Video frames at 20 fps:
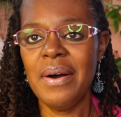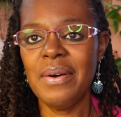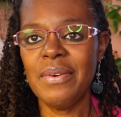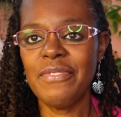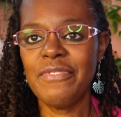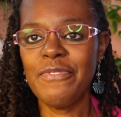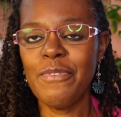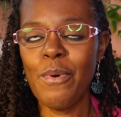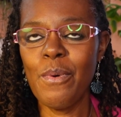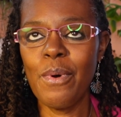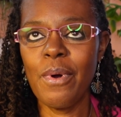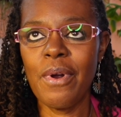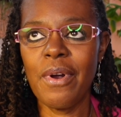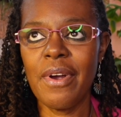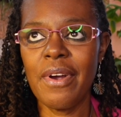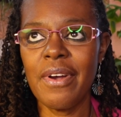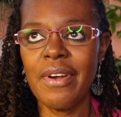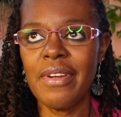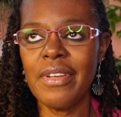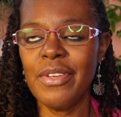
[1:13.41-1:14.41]

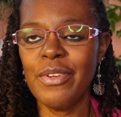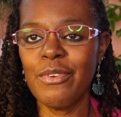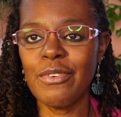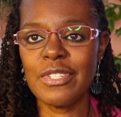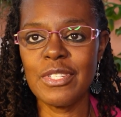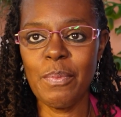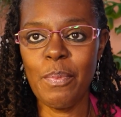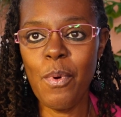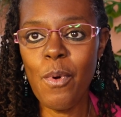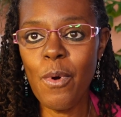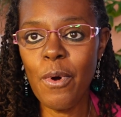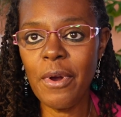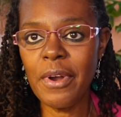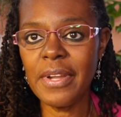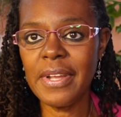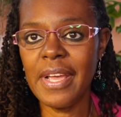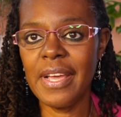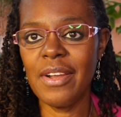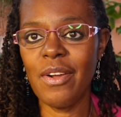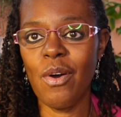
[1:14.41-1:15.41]
for your
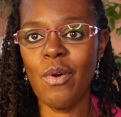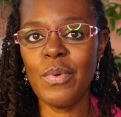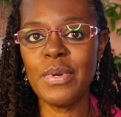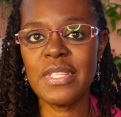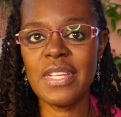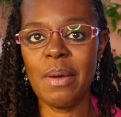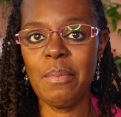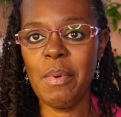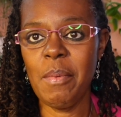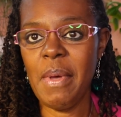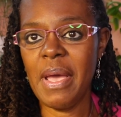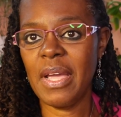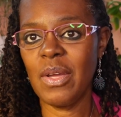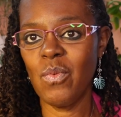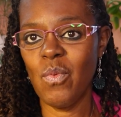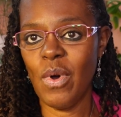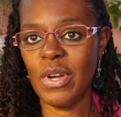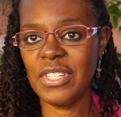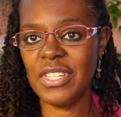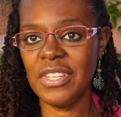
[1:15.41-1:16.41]
support and always coming back
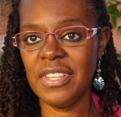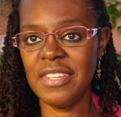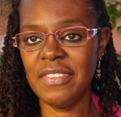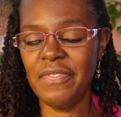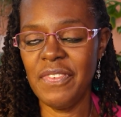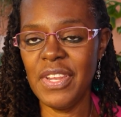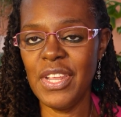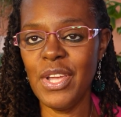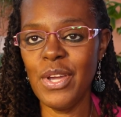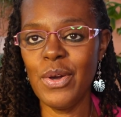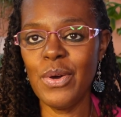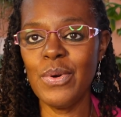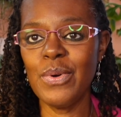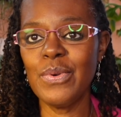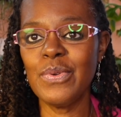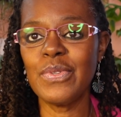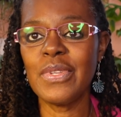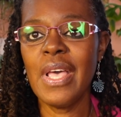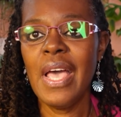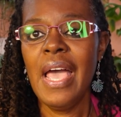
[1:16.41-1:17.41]
and watching these
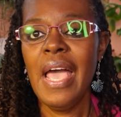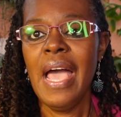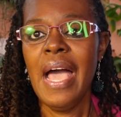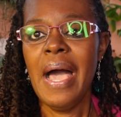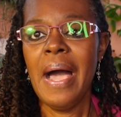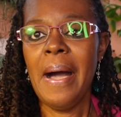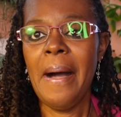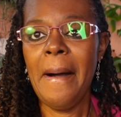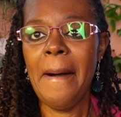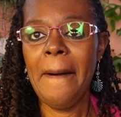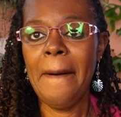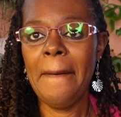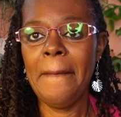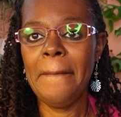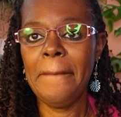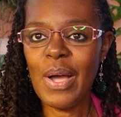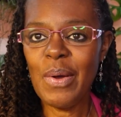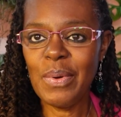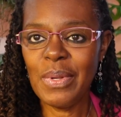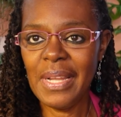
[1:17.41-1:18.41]
videos.
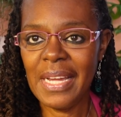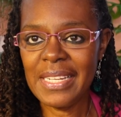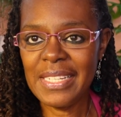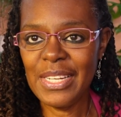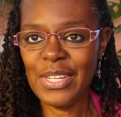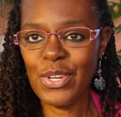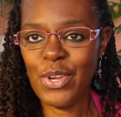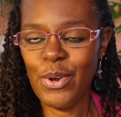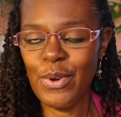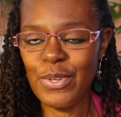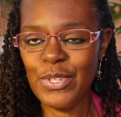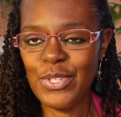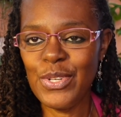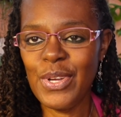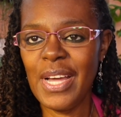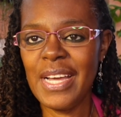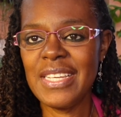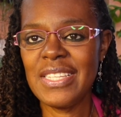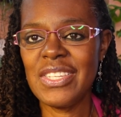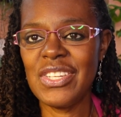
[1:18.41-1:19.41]
I would like to encourage you
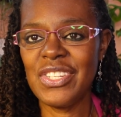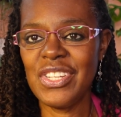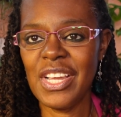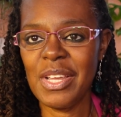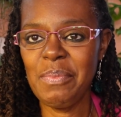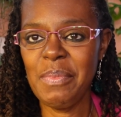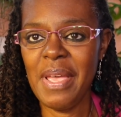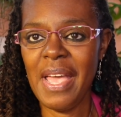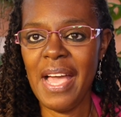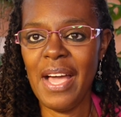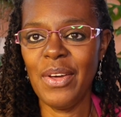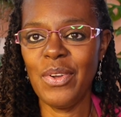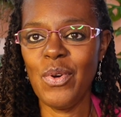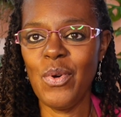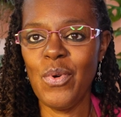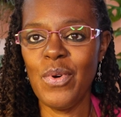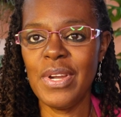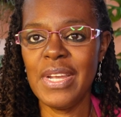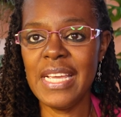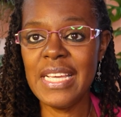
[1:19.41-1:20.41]
guys to check me out
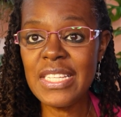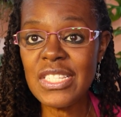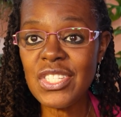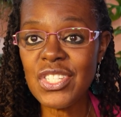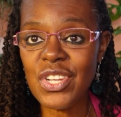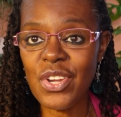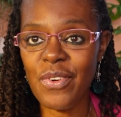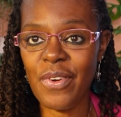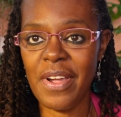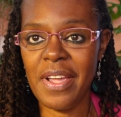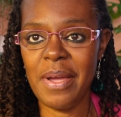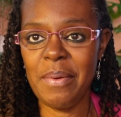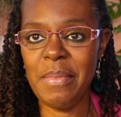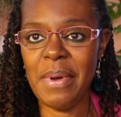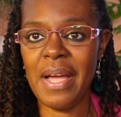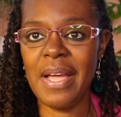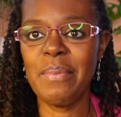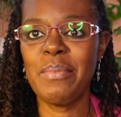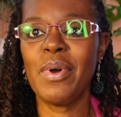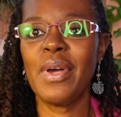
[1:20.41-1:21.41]
on Instagram.
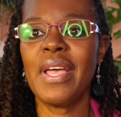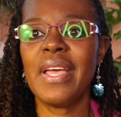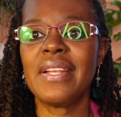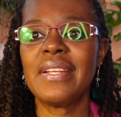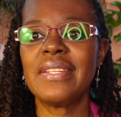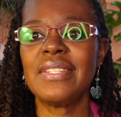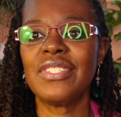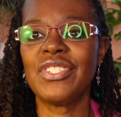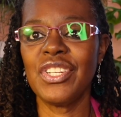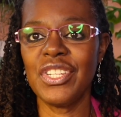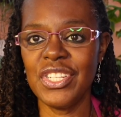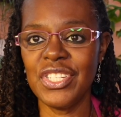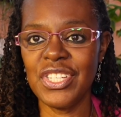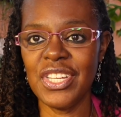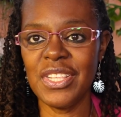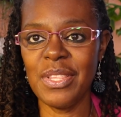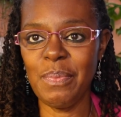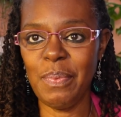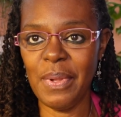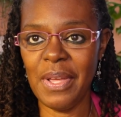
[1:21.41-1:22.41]
I'm at Jenny
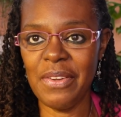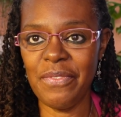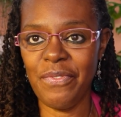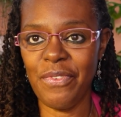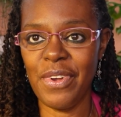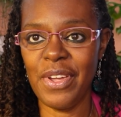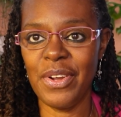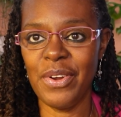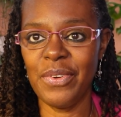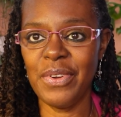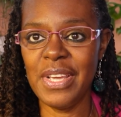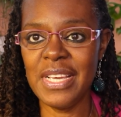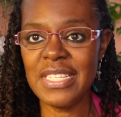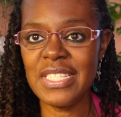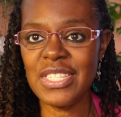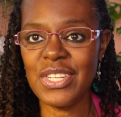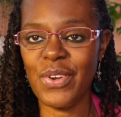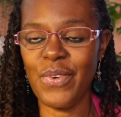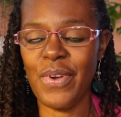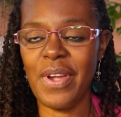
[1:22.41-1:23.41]
Jen the Plant Friend on
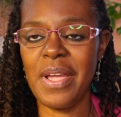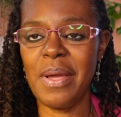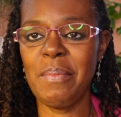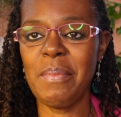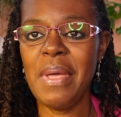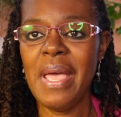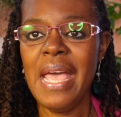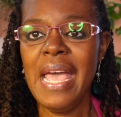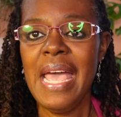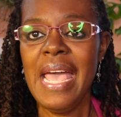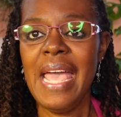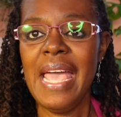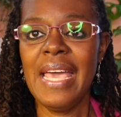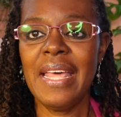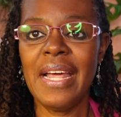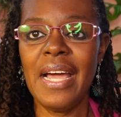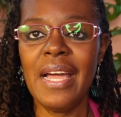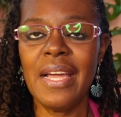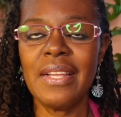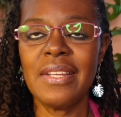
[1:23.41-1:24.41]
Instagram,
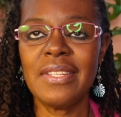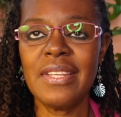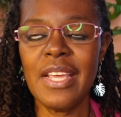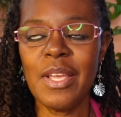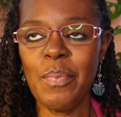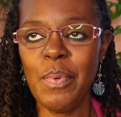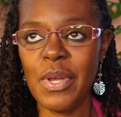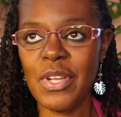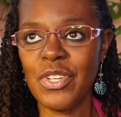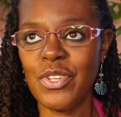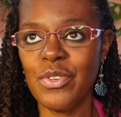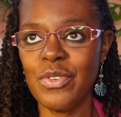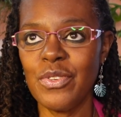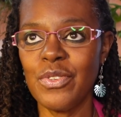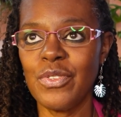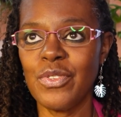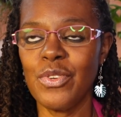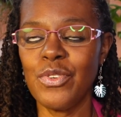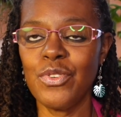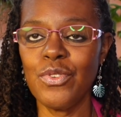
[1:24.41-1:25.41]
and I take
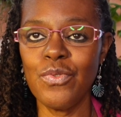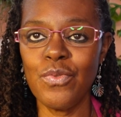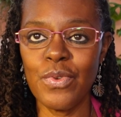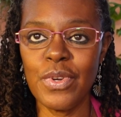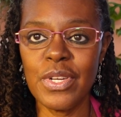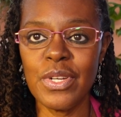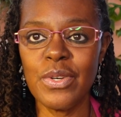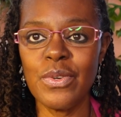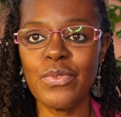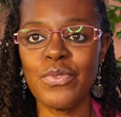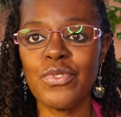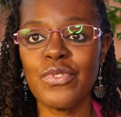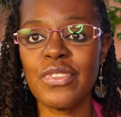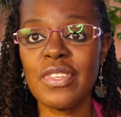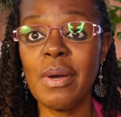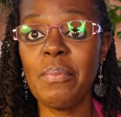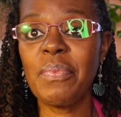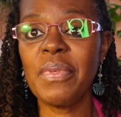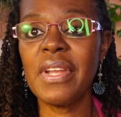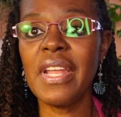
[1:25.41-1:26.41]
pictures or do reels or
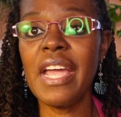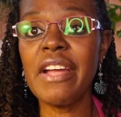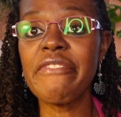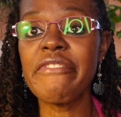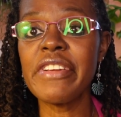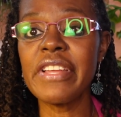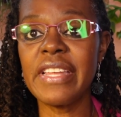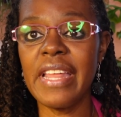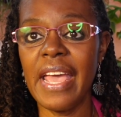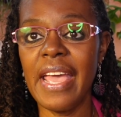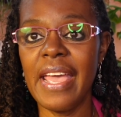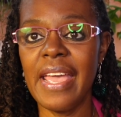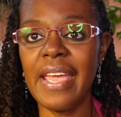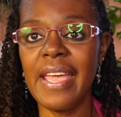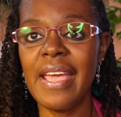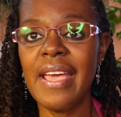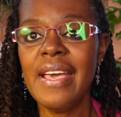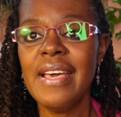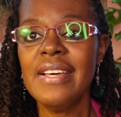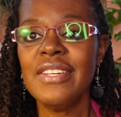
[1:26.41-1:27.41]
something every
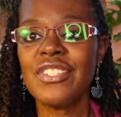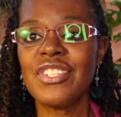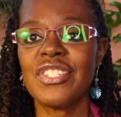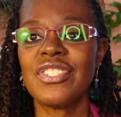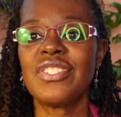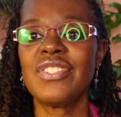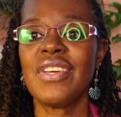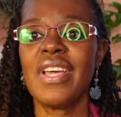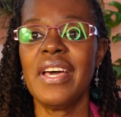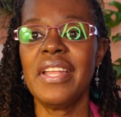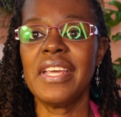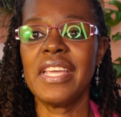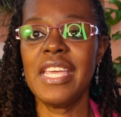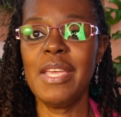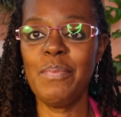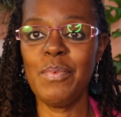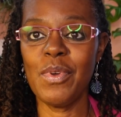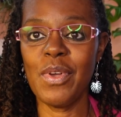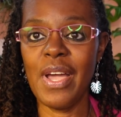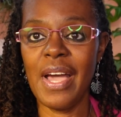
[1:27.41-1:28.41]
day just to kind of
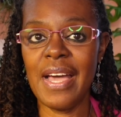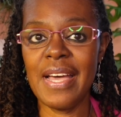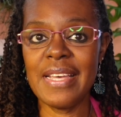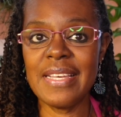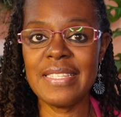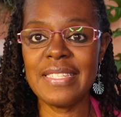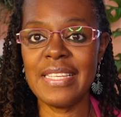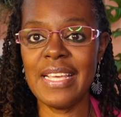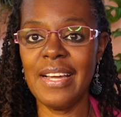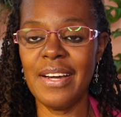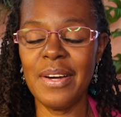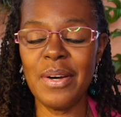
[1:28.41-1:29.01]
keep you guys